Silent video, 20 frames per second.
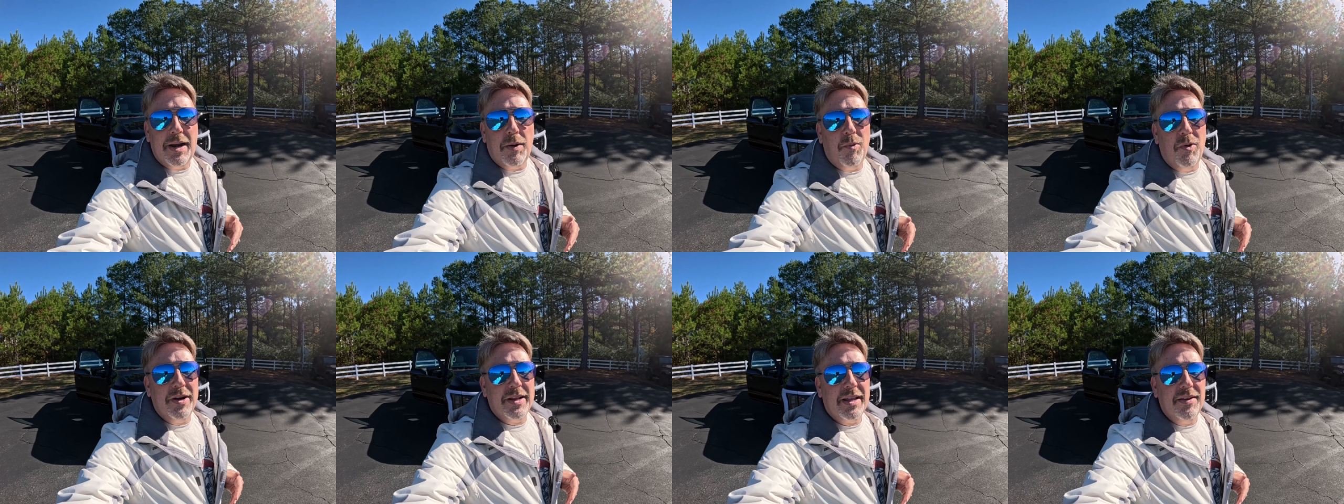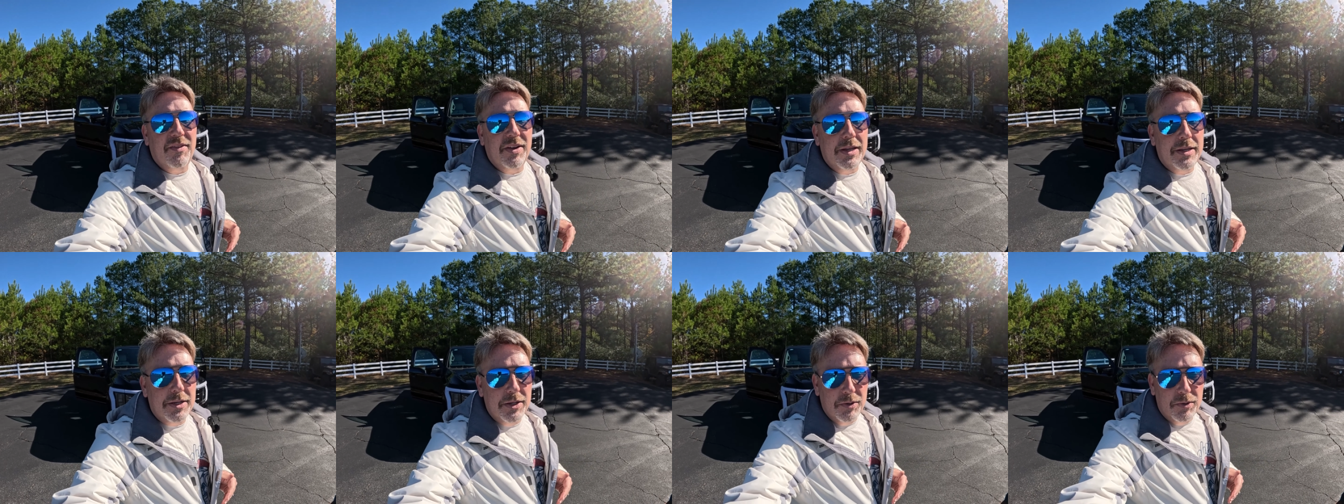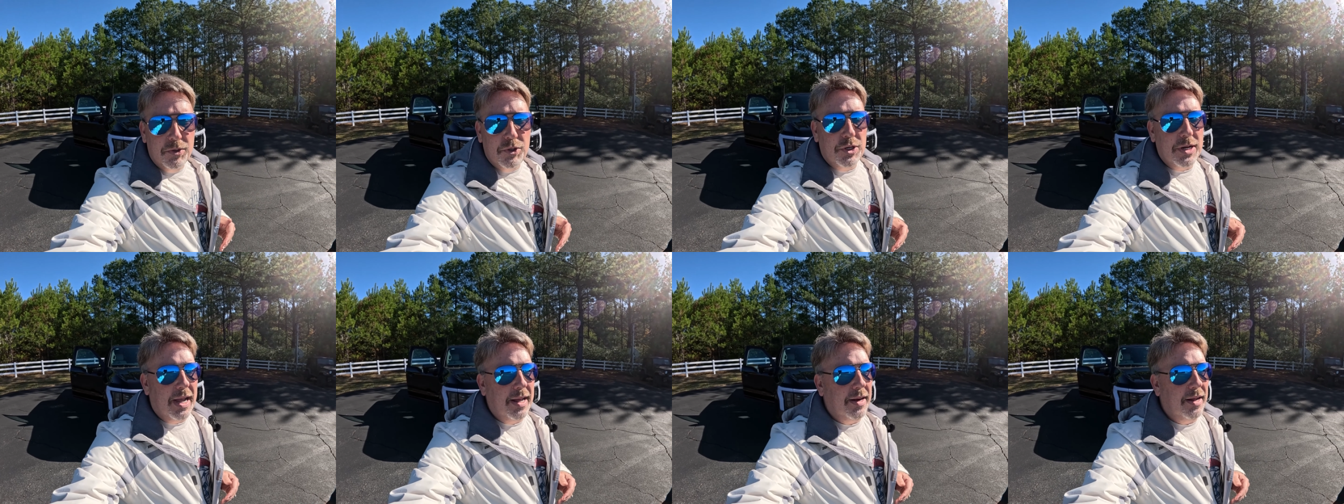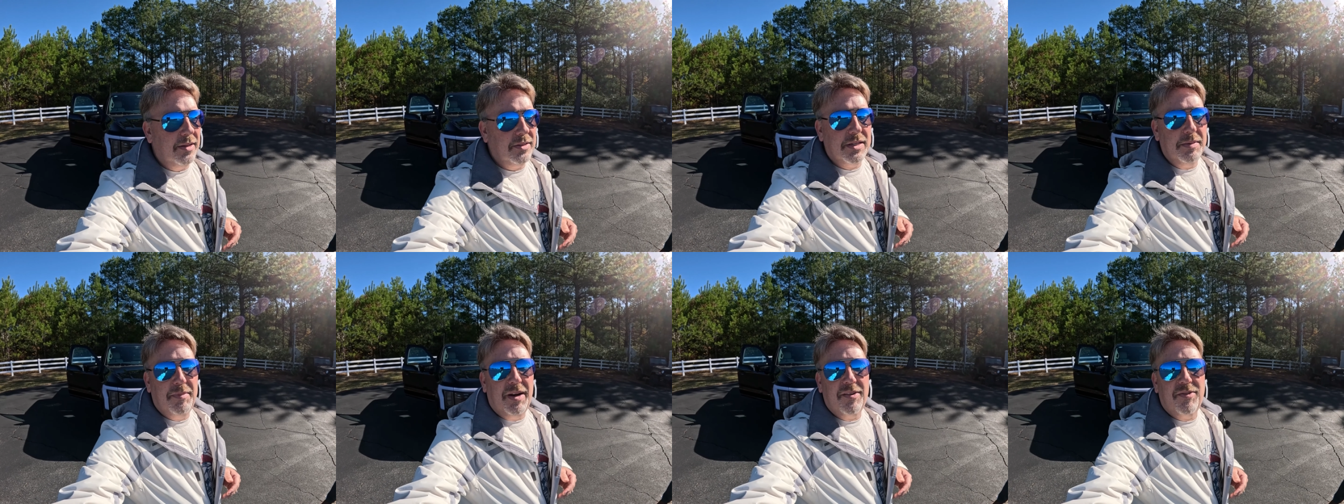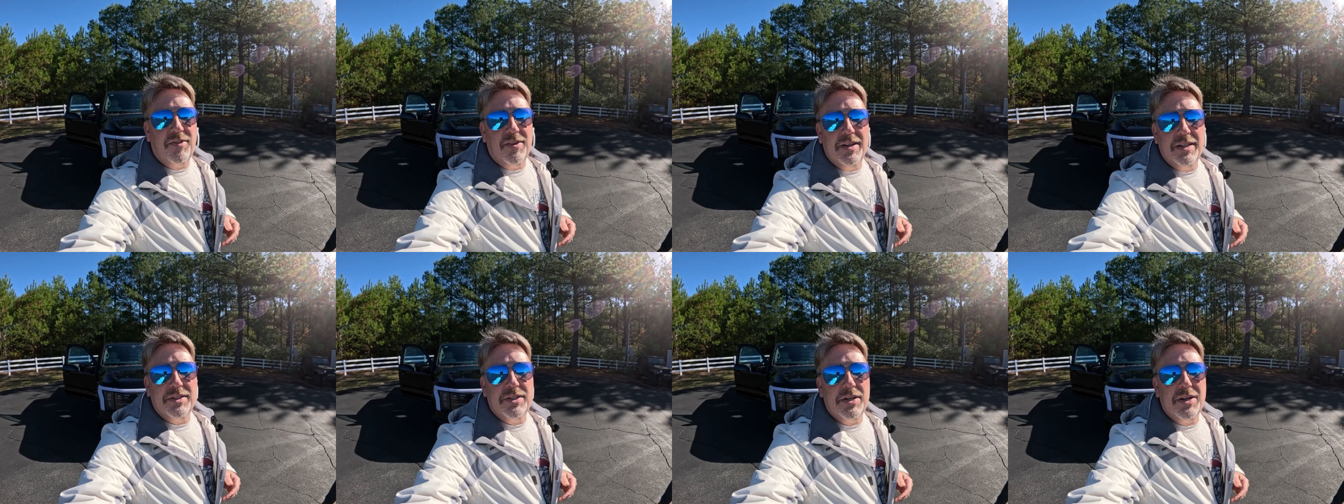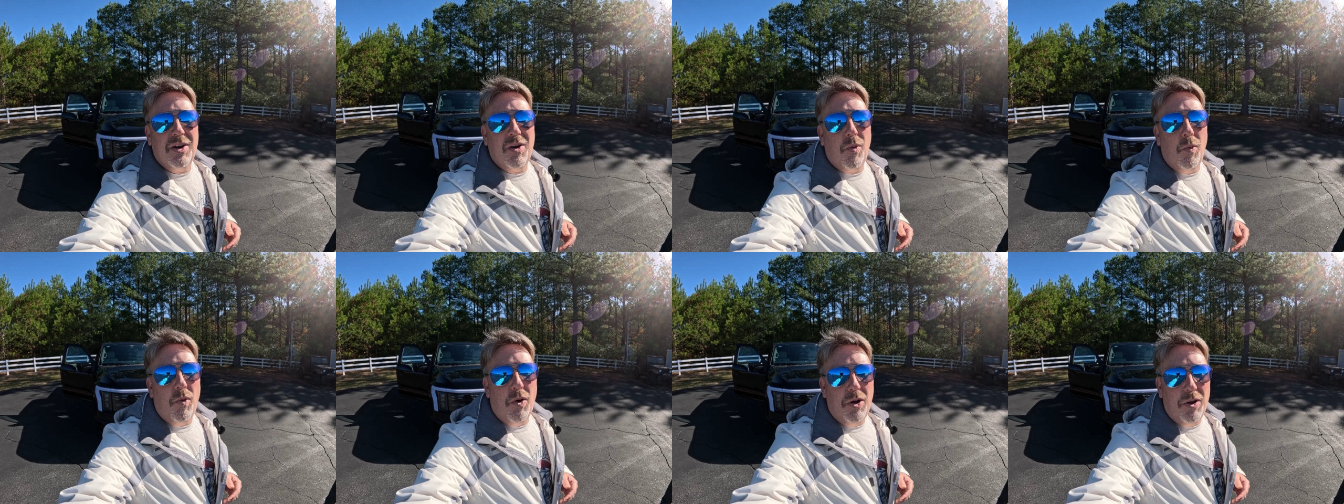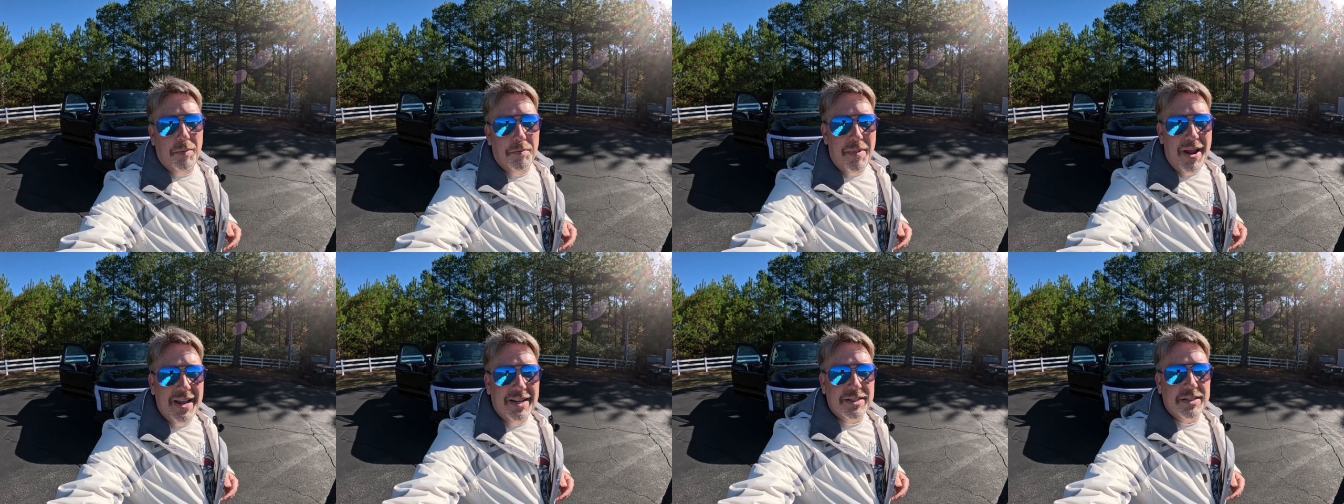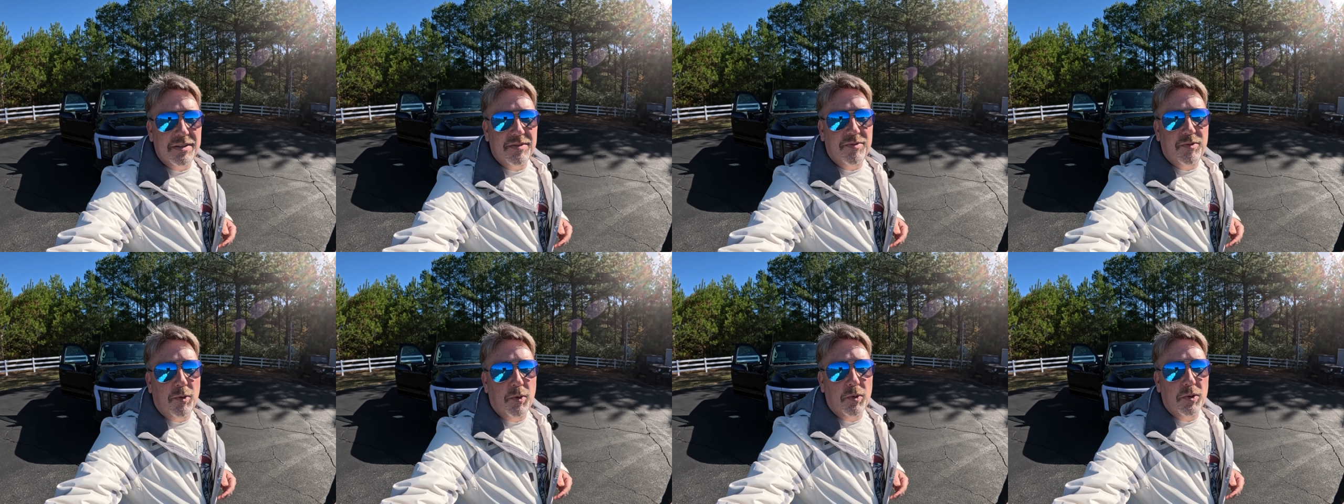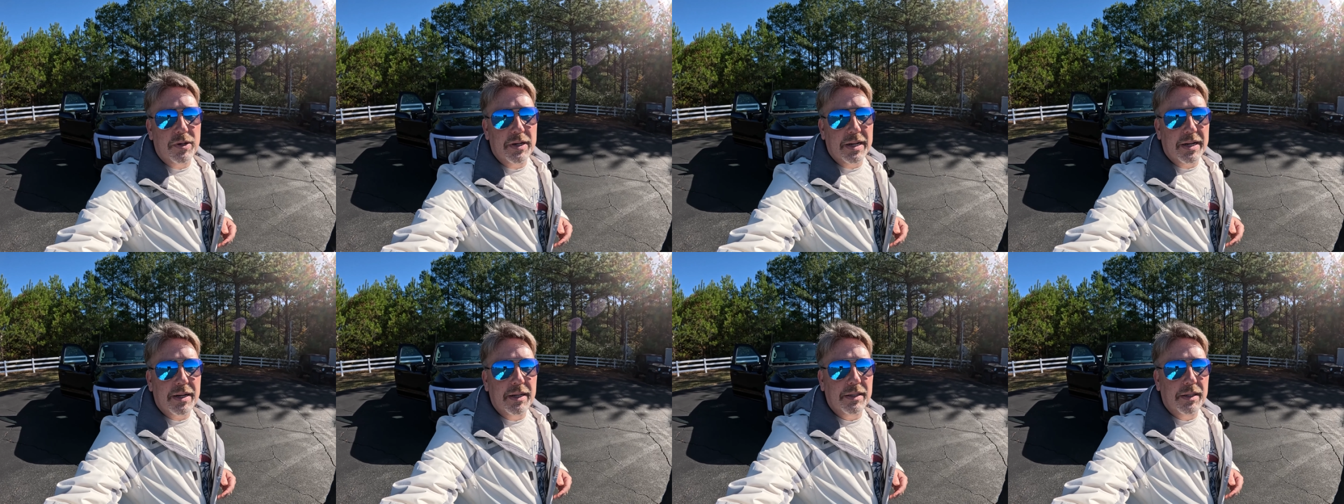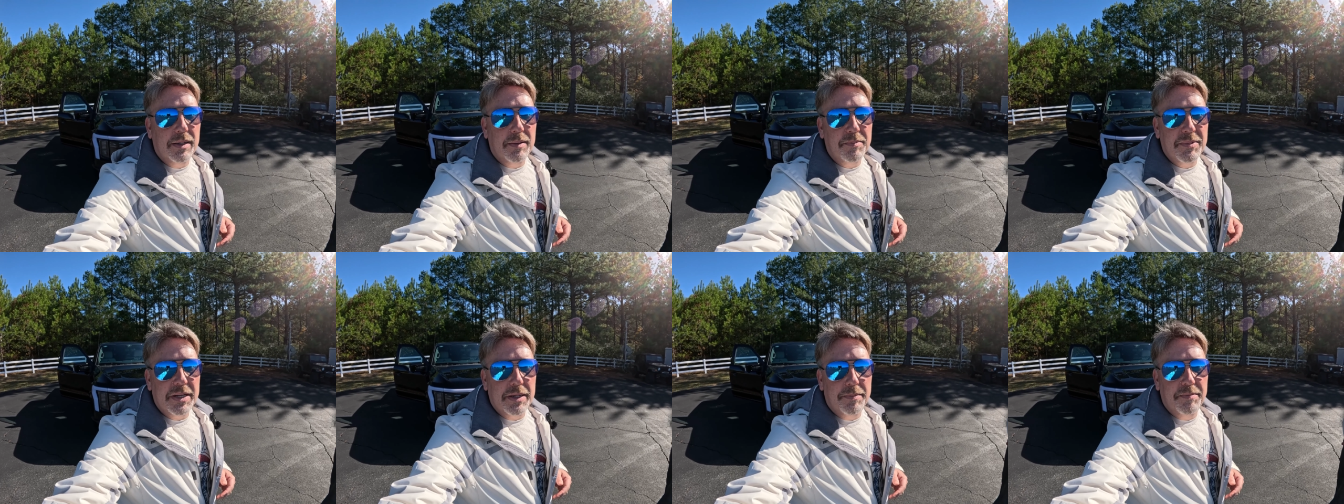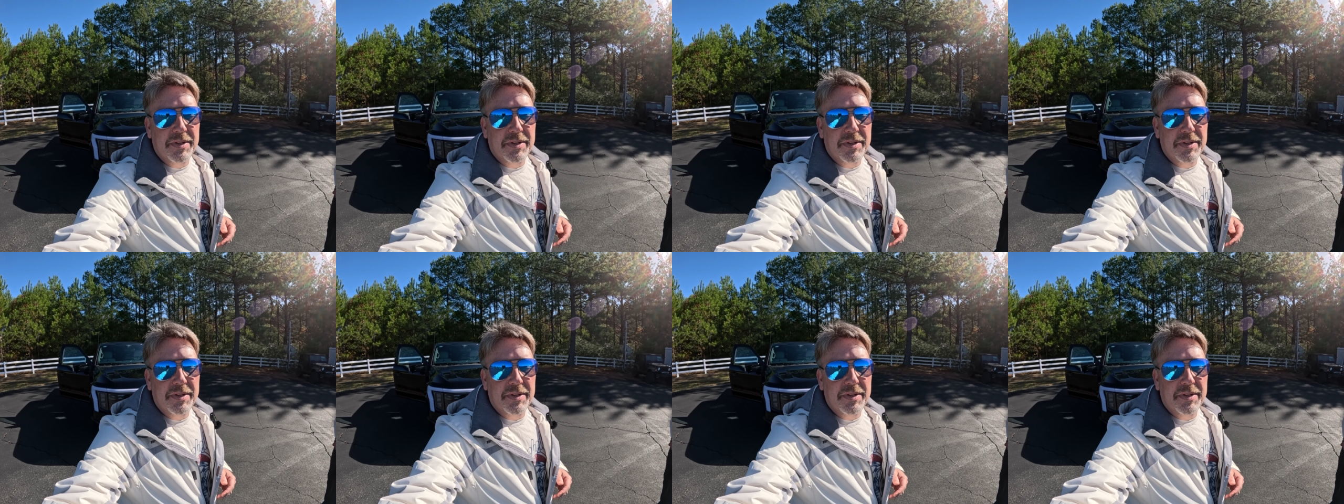I want to give a huge shout out to my friends here at Walt Massey Ford in Columbia,